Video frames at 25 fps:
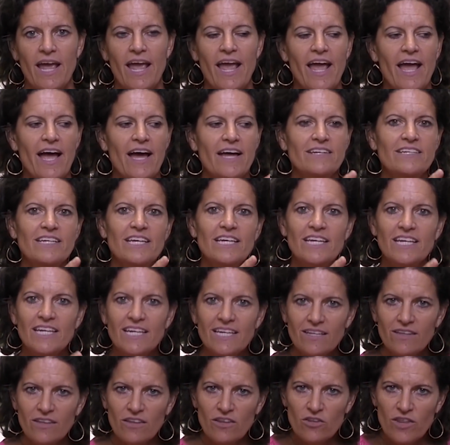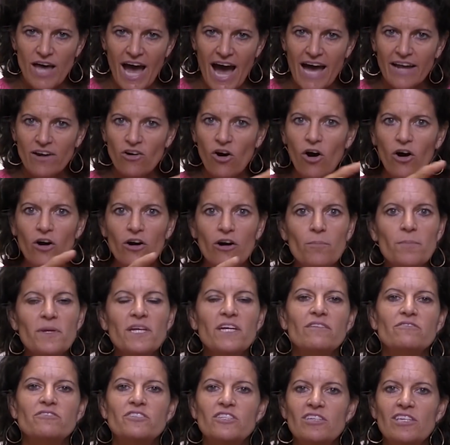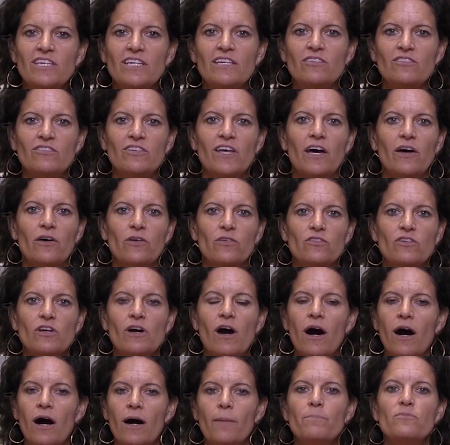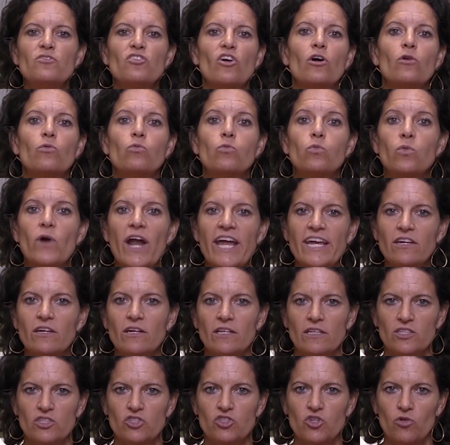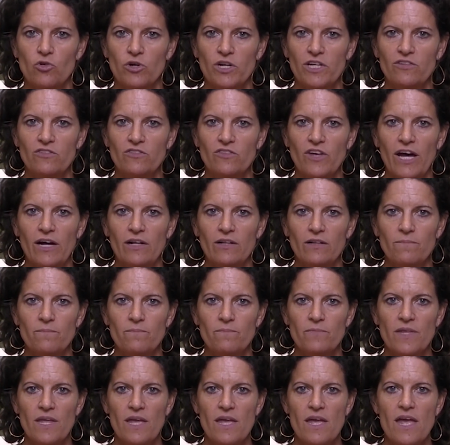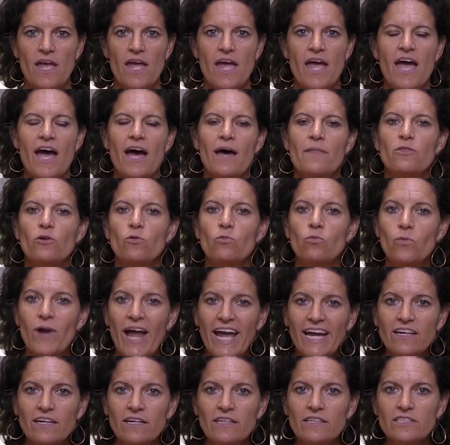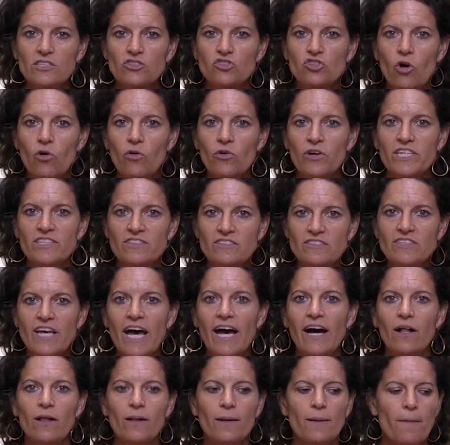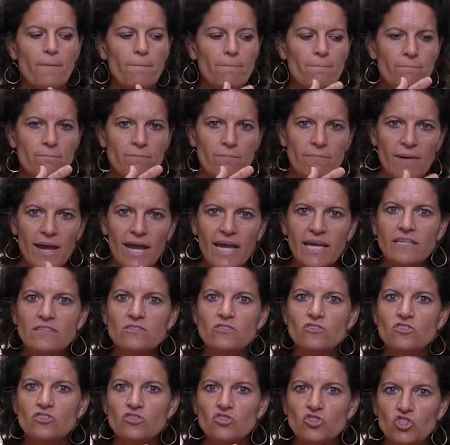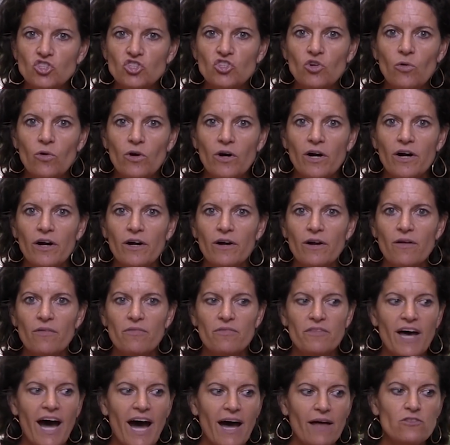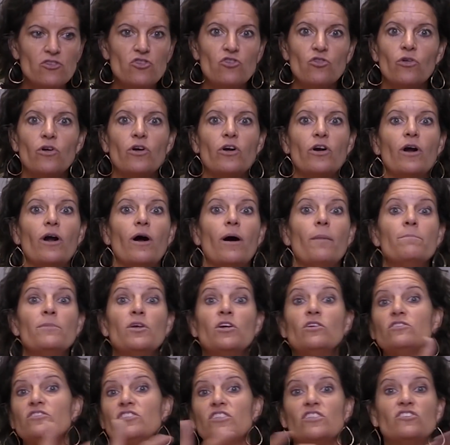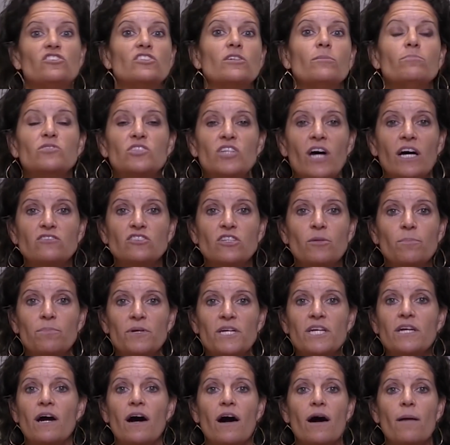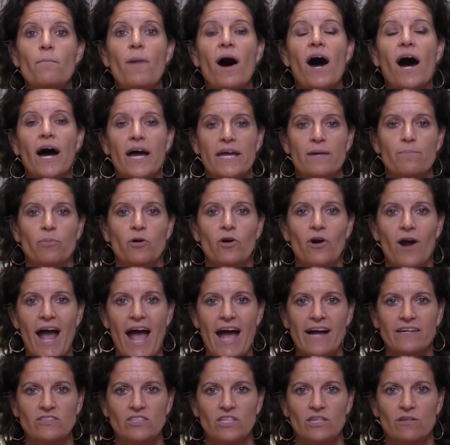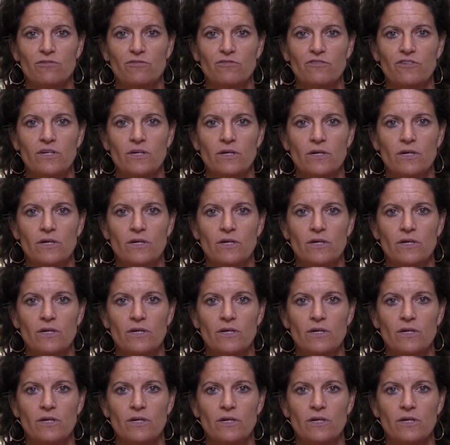And in that army of T cells comes a regulatory cell. And the regulatory cell makes sure that your immune system doesn't become hyperactive.